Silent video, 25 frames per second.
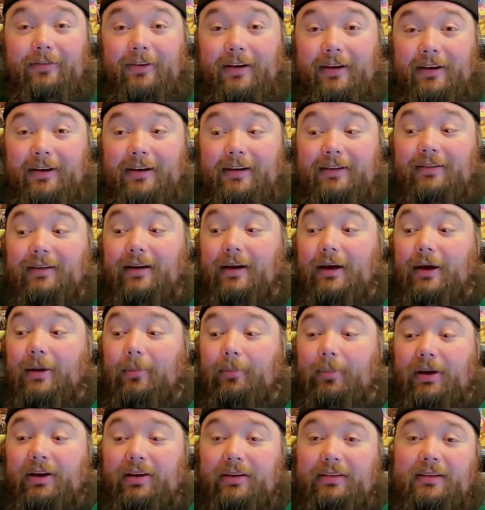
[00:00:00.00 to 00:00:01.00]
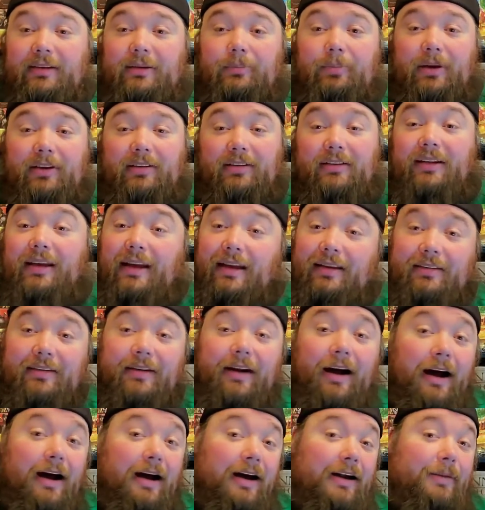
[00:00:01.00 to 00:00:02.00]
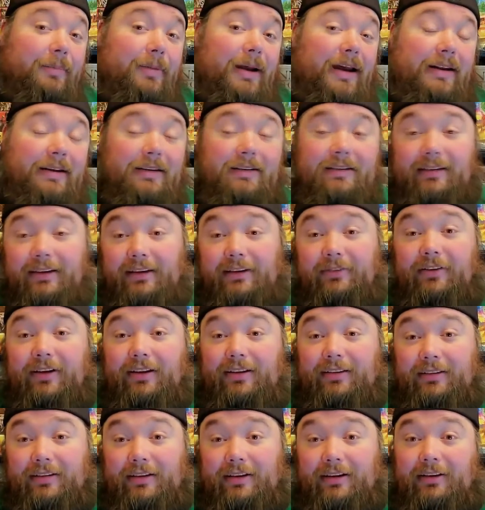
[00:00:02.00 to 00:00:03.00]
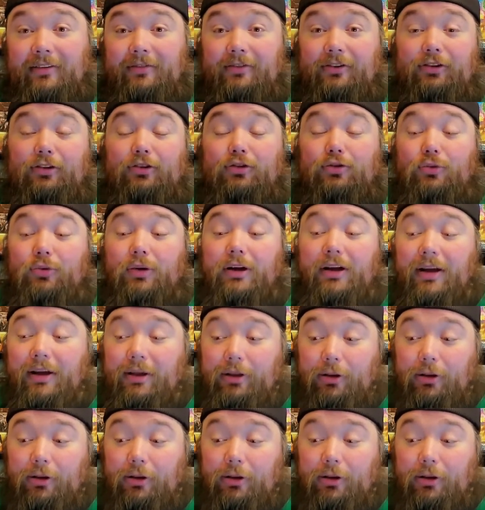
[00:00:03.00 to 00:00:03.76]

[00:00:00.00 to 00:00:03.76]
fight against because he basically has an automatic defense of 2.